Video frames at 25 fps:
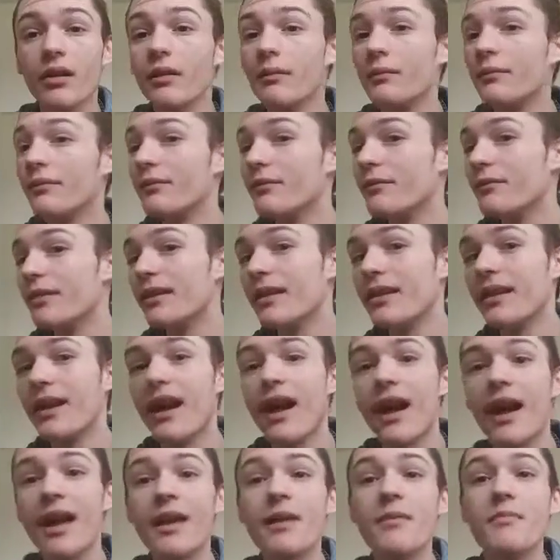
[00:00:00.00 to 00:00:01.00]
I'm really
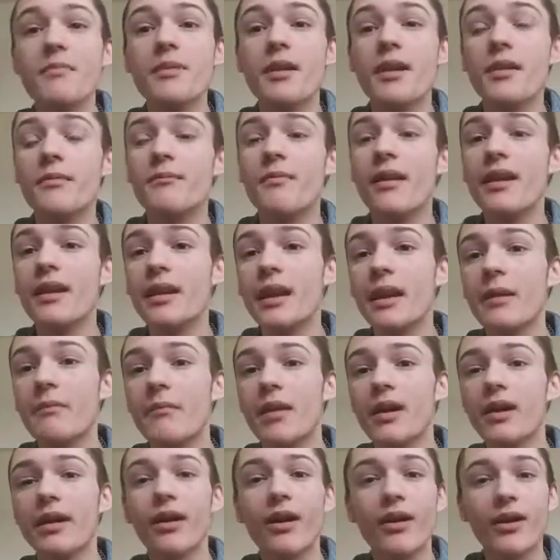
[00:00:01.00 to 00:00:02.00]
hype. I'm making
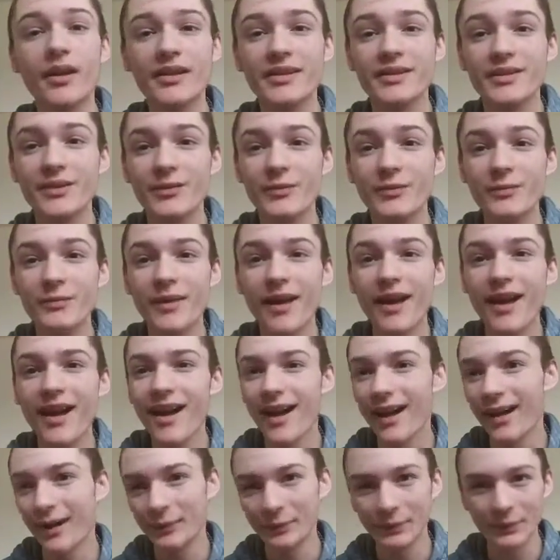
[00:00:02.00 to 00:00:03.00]
my costume.
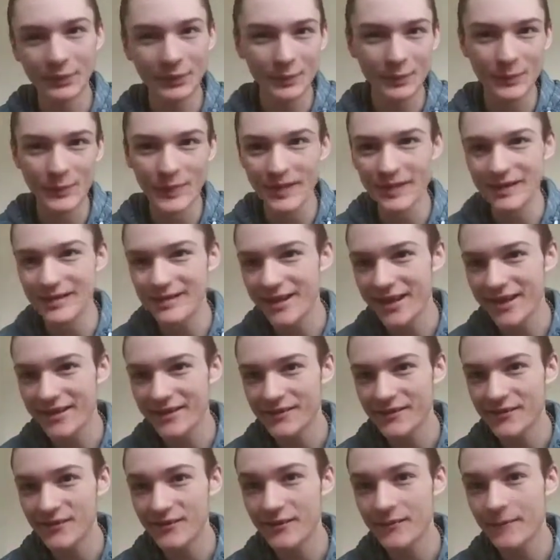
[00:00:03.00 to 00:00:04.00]
I'm going to be a
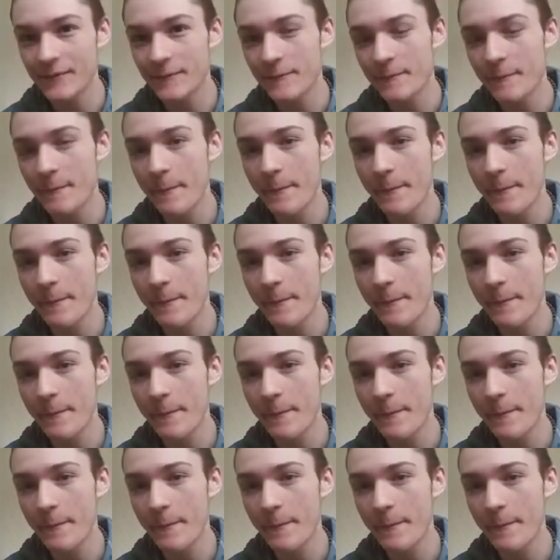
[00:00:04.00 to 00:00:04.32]
jester.